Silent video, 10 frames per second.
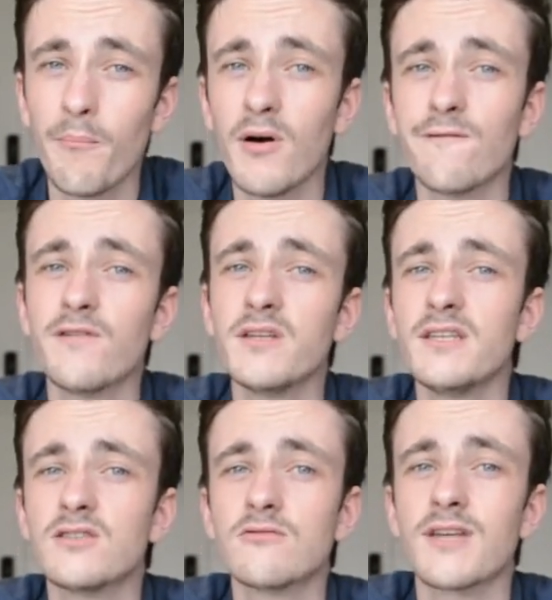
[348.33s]
but
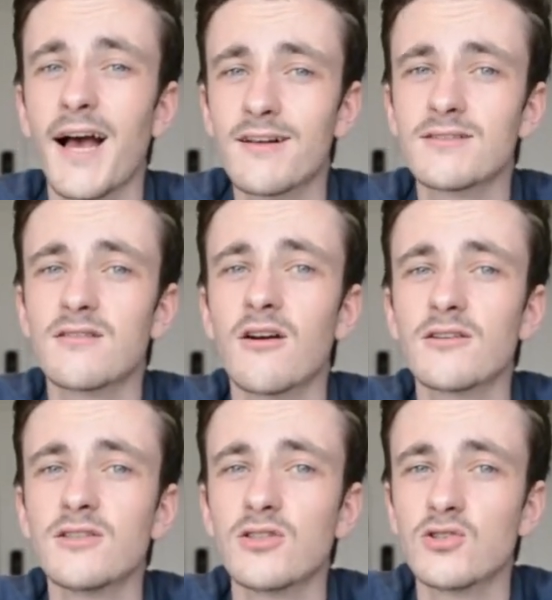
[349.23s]
Vinicius has
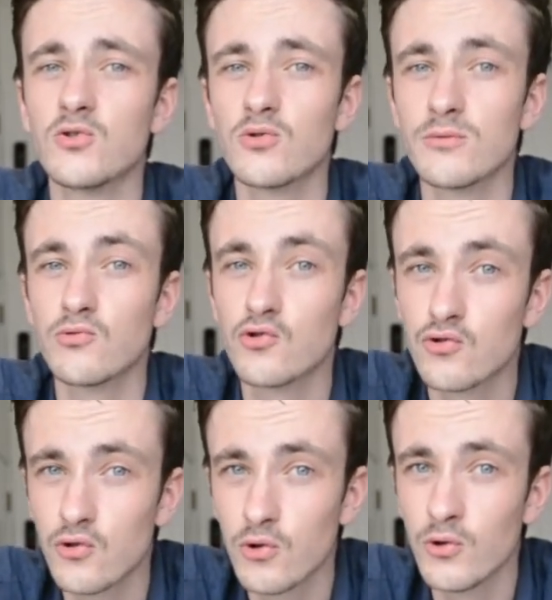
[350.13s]
started to show some
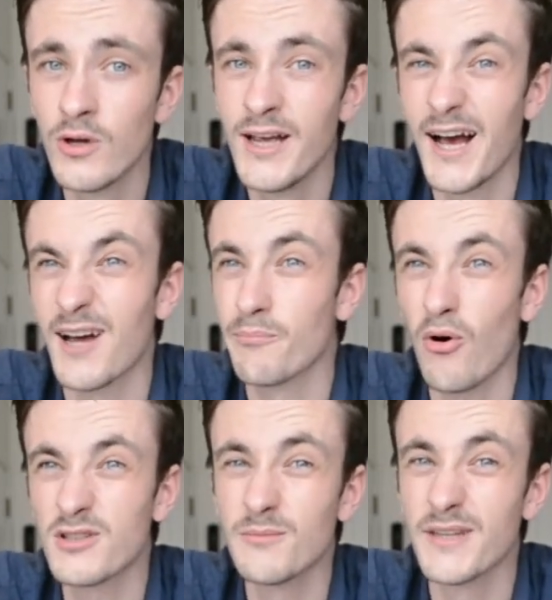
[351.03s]
true and
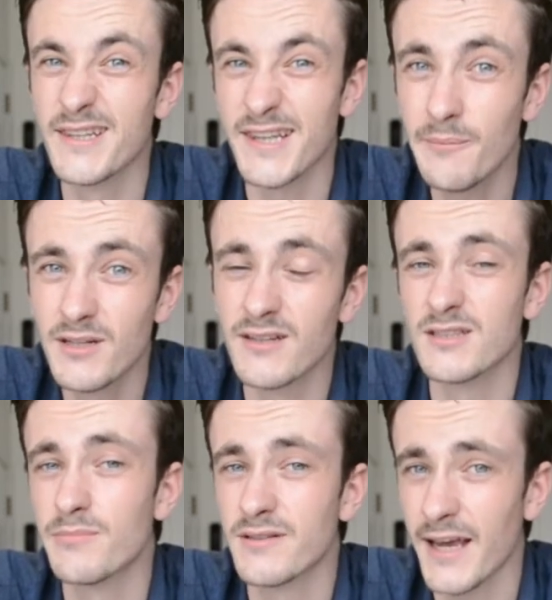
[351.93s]
possibly
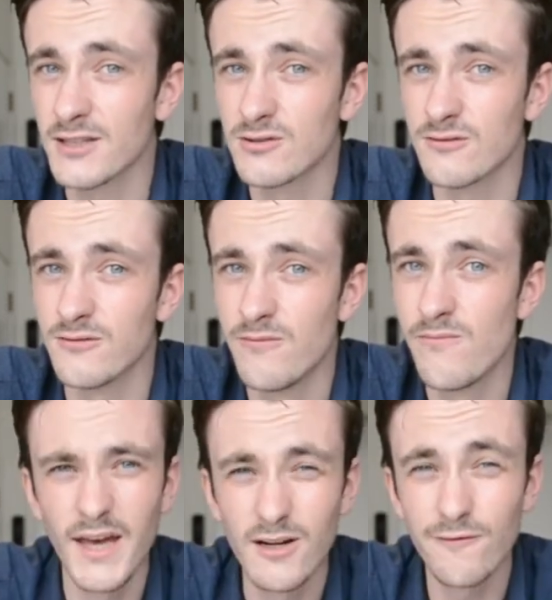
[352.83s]
limitless potential.
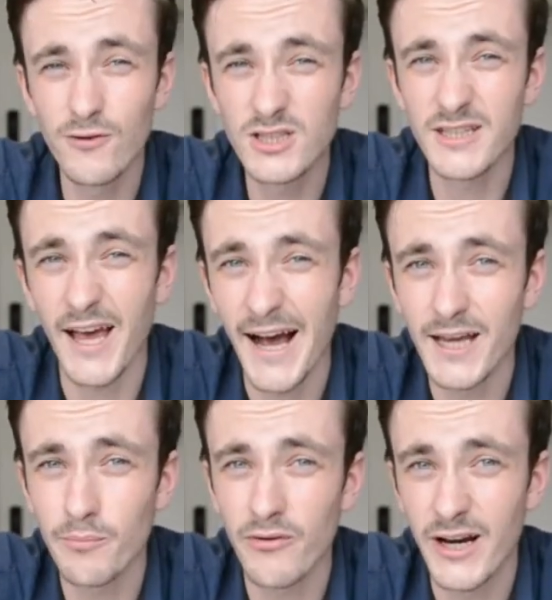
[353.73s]
In a recent
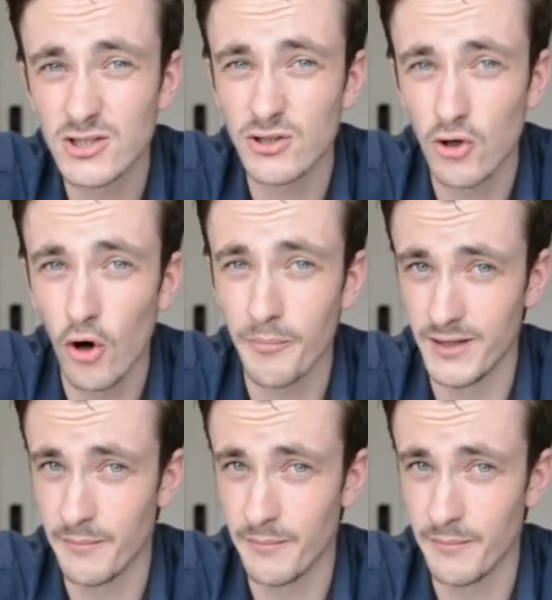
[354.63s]
high-pressure Copa